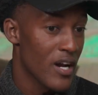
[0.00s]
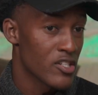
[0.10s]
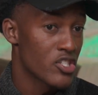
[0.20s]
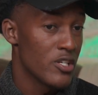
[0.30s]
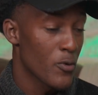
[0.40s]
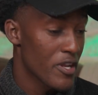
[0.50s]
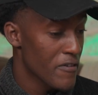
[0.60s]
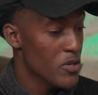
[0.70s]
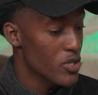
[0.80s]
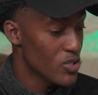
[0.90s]
Actually,
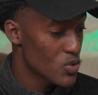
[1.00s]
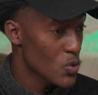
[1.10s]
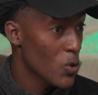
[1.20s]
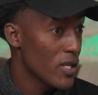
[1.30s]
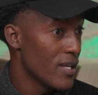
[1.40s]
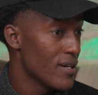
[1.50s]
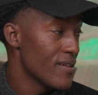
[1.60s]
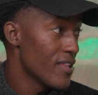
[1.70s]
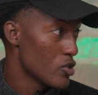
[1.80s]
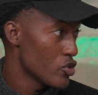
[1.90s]
whenever you install
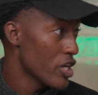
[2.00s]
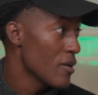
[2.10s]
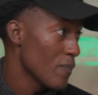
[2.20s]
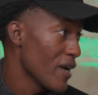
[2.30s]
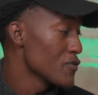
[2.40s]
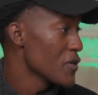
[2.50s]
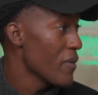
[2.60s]
the trading platform